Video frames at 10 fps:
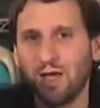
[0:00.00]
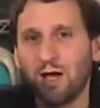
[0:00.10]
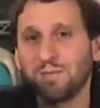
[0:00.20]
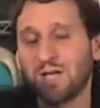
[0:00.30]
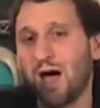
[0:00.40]
It
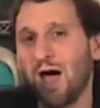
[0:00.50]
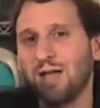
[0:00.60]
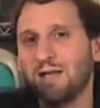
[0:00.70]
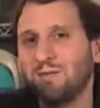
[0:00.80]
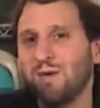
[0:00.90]
helps to
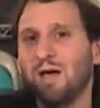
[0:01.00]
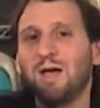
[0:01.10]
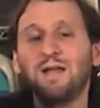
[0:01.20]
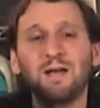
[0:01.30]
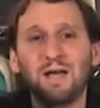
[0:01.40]
hide it,
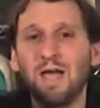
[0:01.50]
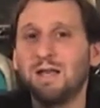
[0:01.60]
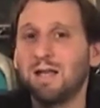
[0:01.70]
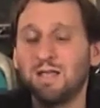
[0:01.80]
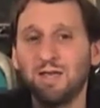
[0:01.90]
but
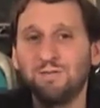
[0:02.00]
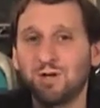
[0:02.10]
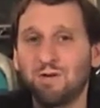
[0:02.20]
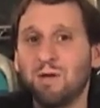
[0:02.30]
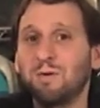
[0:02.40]
again, any thief's
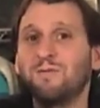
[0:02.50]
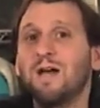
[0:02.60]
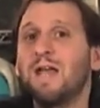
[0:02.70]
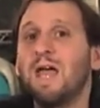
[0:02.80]
going to be able to find